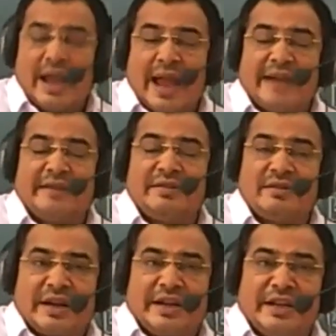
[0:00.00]
and
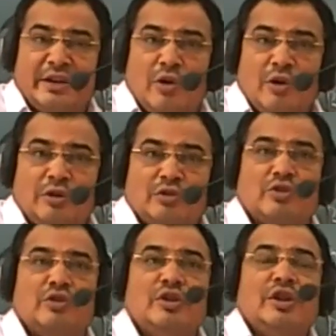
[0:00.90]
training
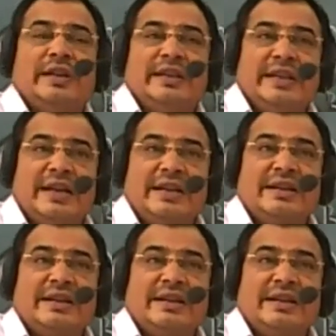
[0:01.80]
also. Here,